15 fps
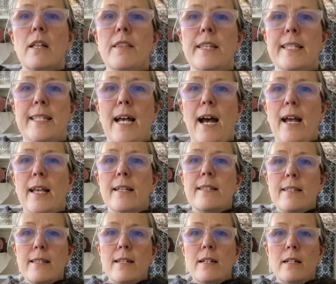the
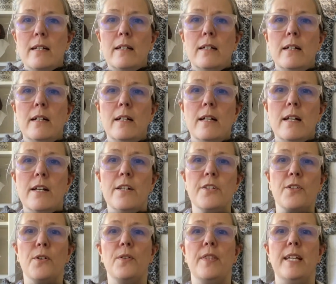size.
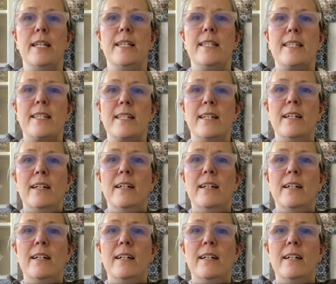So this,